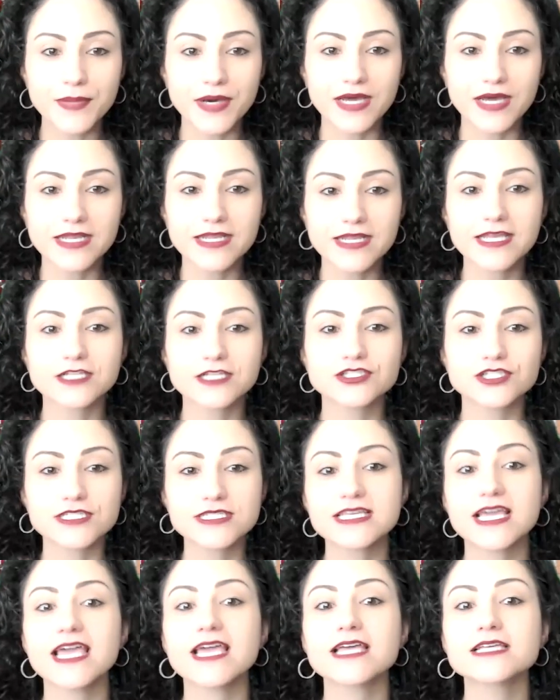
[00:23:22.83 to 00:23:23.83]
but it
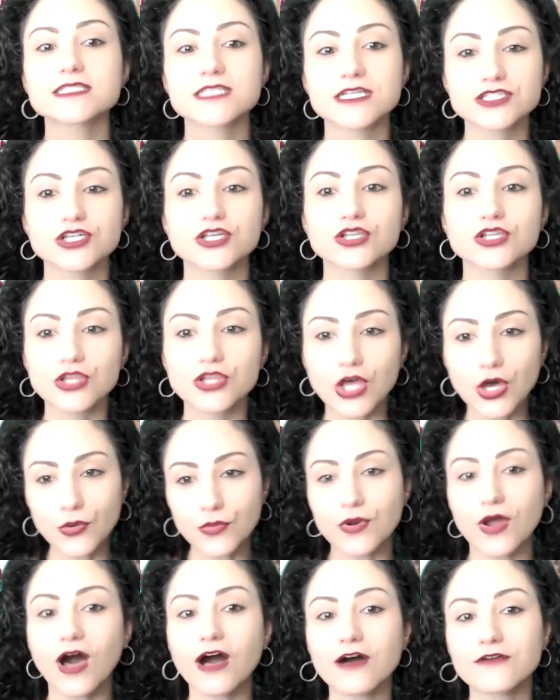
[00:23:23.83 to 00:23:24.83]
just takes such a
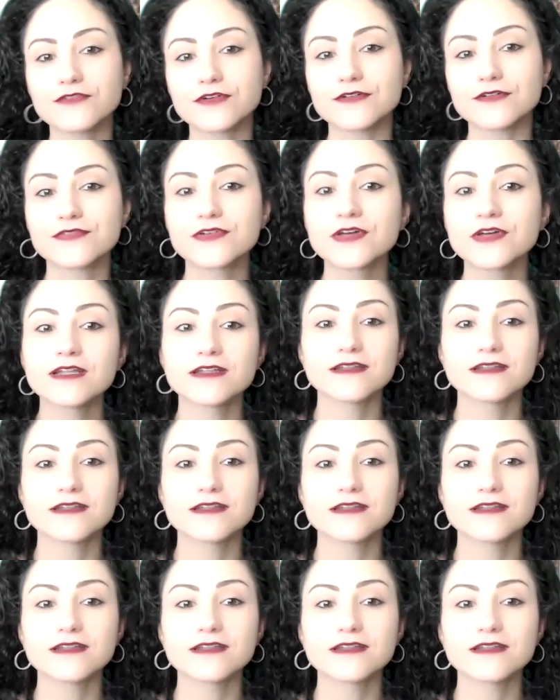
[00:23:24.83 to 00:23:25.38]
load off of